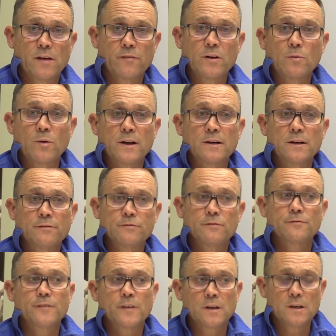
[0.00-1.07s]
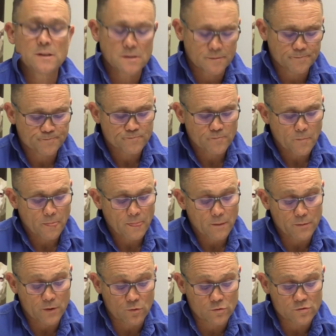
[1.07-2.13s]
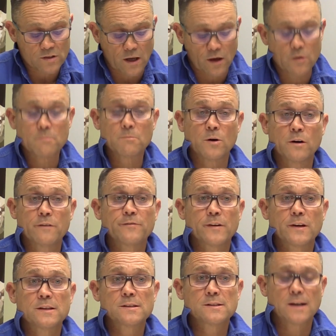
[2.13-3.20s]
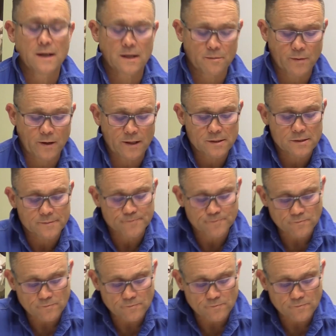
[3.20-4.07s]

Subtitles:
71 different feeds, but also my feeds database.